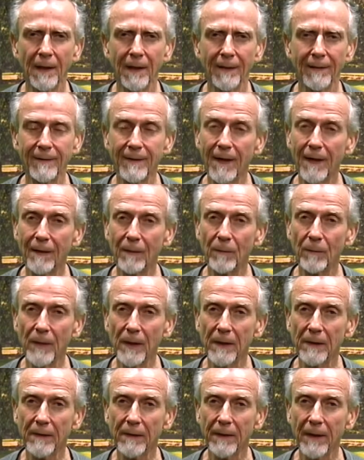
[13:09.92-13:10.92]
Donald
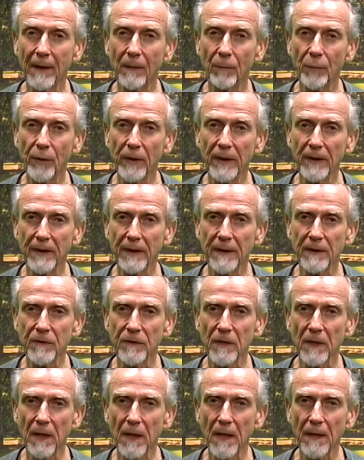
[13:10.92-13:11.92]
Miller and put it in
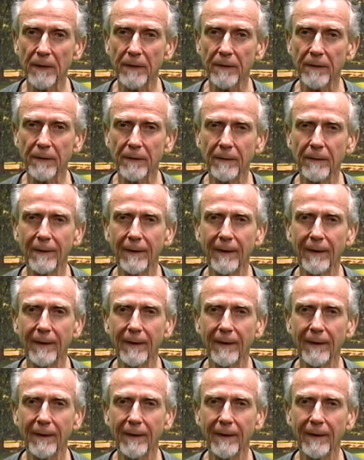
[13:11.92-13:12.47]
his locker.